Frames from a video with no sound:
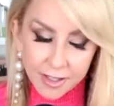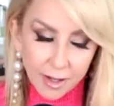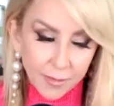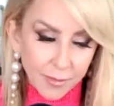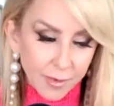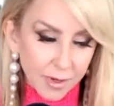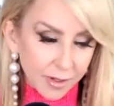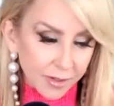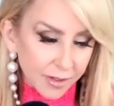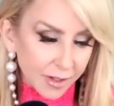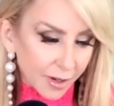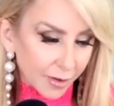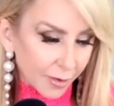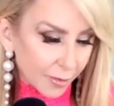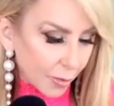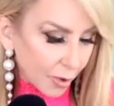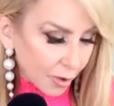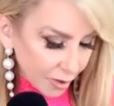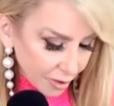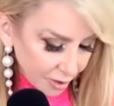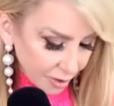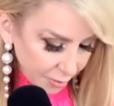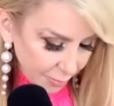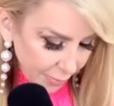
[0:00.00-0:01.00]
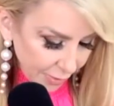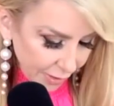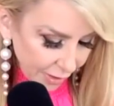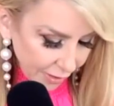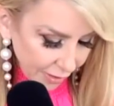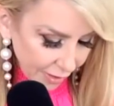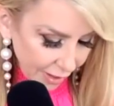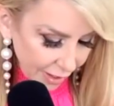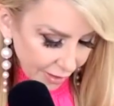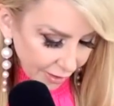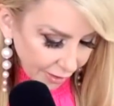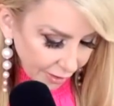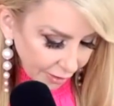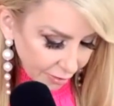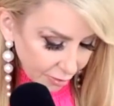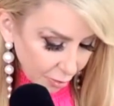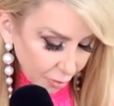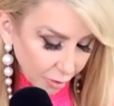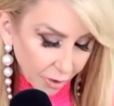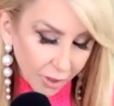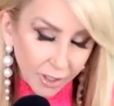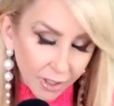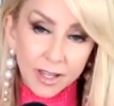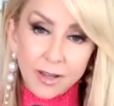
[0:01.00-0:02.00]
I mean, I'm only speaking
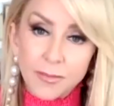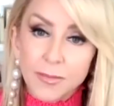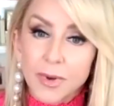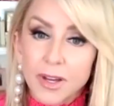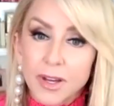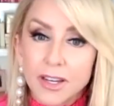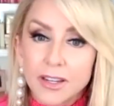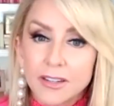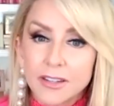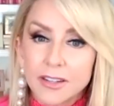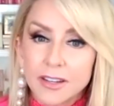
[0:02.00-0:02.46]
anecdotally. I don't.